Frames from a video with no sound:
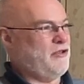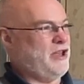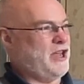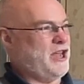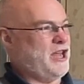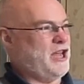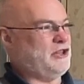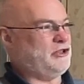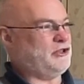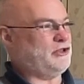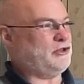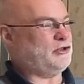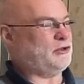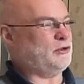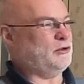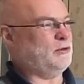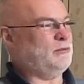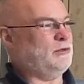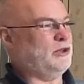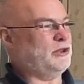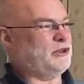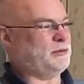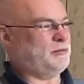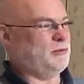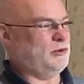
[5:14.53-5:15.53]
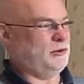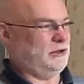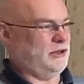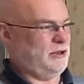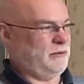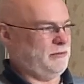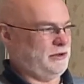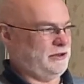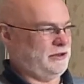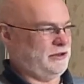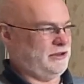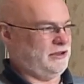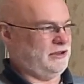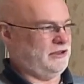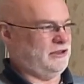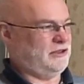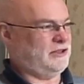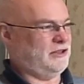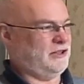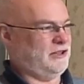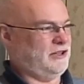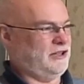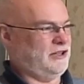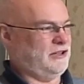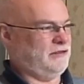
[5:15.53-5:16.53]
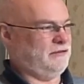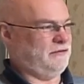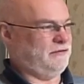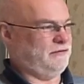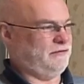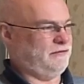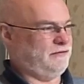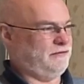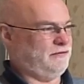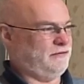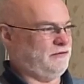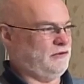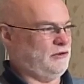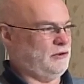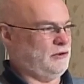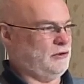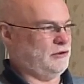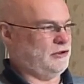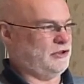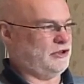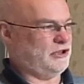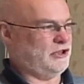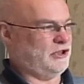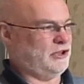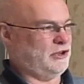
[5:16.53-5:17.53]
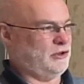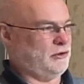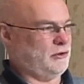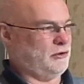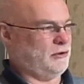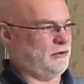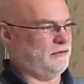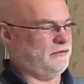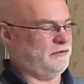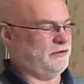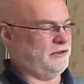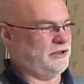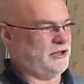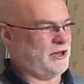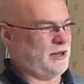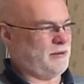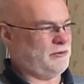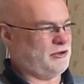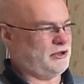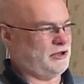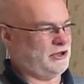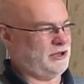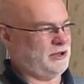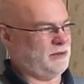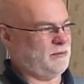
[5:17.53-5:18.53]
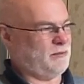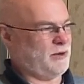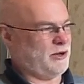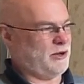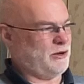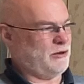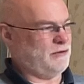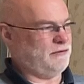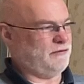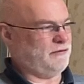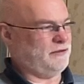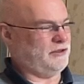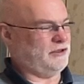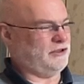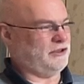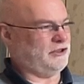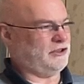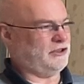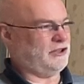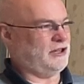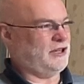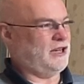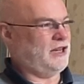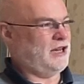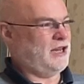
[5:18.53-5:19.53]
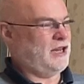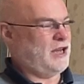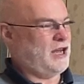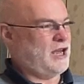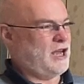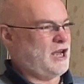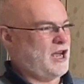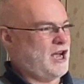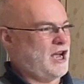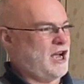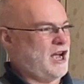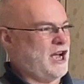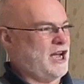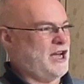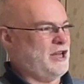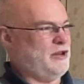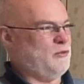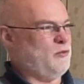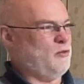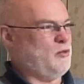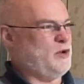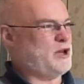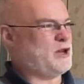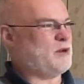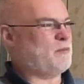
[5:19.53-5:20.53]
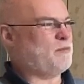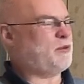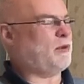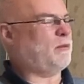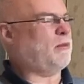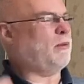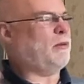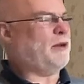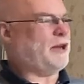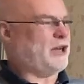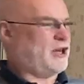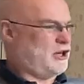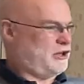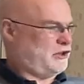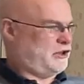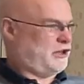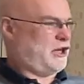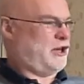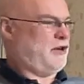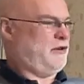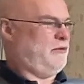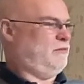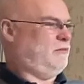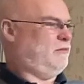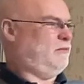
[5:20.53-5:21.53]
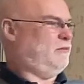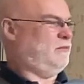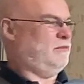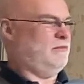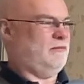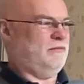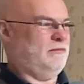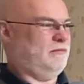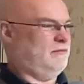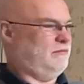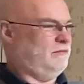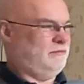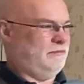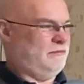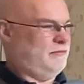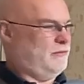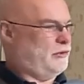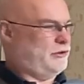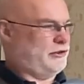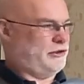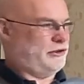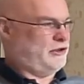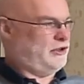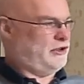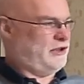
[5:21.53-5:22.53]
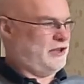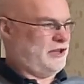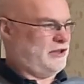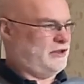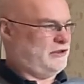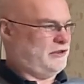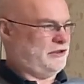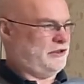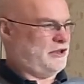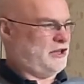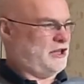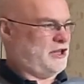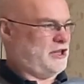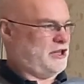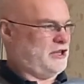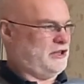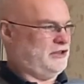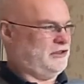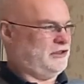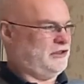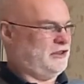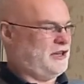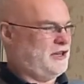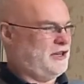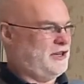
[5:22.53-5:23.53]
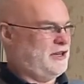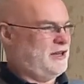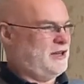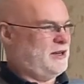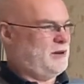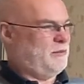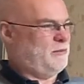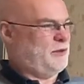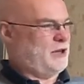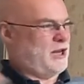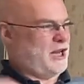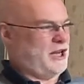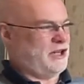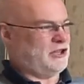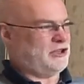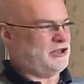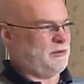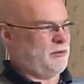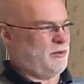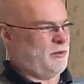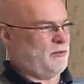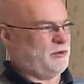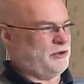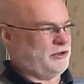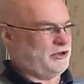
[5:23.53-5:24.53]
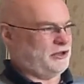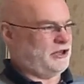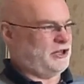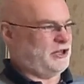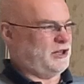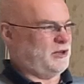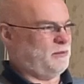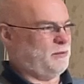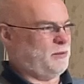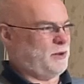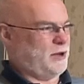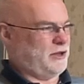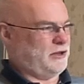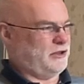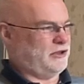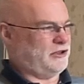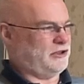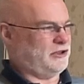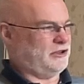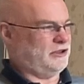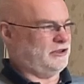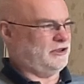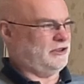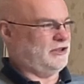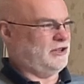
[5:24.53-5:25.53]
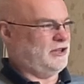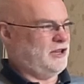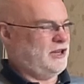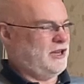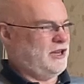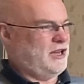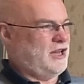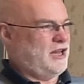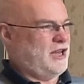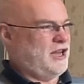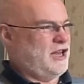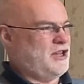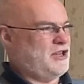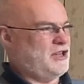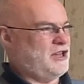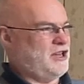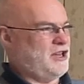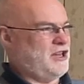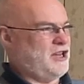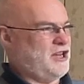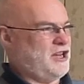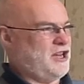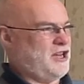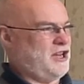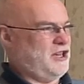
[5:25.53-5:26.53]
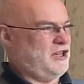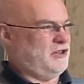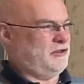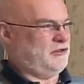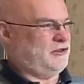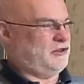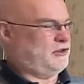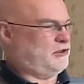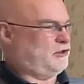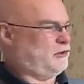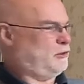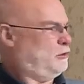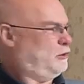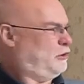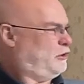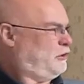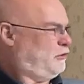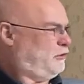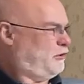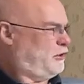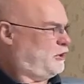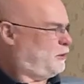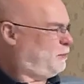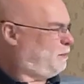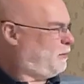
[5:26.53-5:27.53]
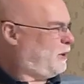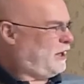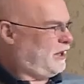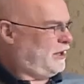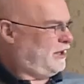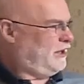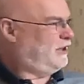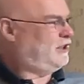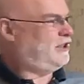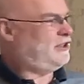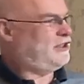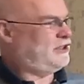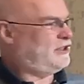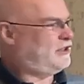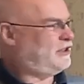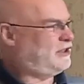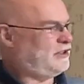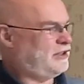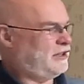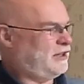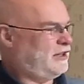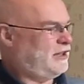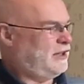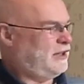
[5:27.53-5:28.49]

It's so much more limited if you're sitting in your office, I'm sitting in my office, and we can probably cut out most of the other things. But actually, when we're sitting in person in a social space,